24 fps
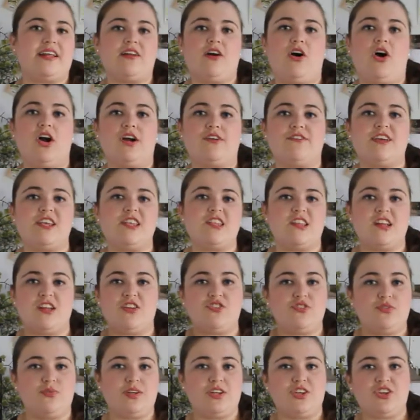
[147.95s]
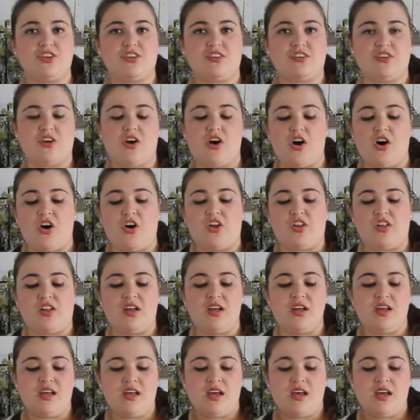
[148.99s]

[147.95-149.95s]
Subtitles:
to harvest at 2 inches tall.